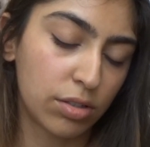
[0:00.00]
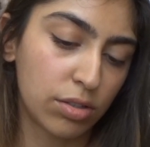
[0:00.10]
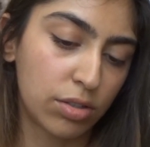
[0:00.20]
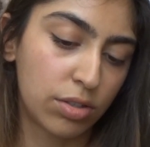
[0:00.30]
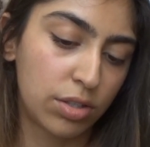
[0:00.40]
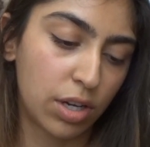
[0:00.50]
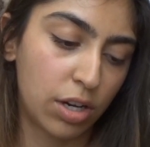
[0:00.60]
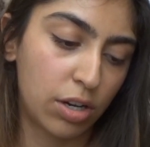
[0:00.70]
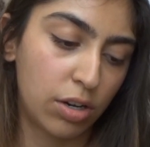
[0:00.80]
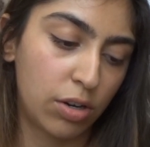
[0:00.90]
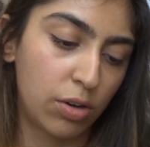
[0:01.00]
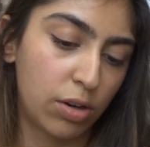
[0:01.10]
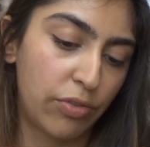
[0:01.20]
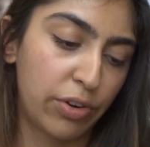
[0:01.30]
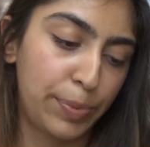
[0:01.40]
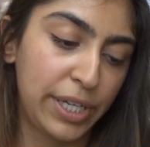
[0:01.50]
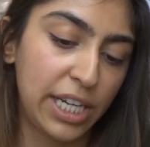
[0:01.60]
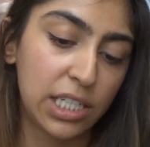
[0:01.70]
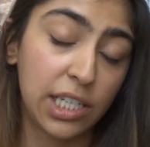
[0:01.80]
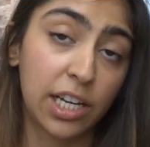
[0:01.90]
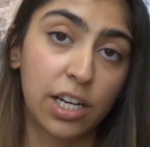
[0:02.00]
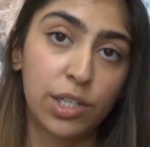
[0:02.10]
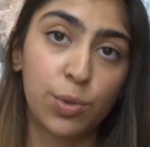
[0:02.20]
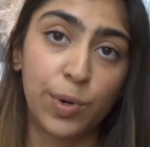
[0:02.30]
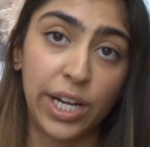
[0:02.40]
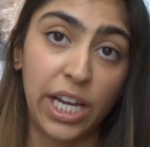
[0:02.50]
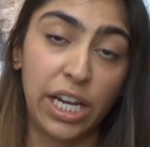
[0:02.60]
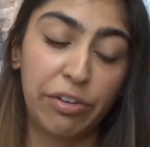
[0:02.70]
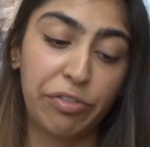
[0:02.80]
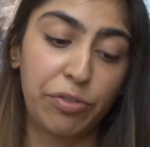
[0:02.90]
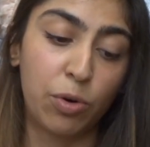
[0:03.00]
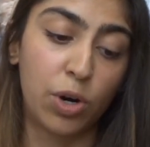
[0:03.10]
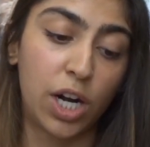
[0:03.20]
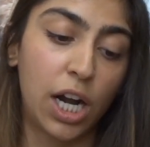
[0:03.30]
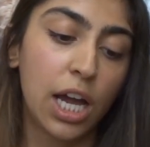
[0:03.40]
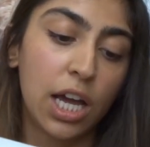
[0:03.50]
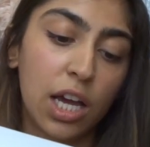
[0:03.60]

So for PAT I got a 20, for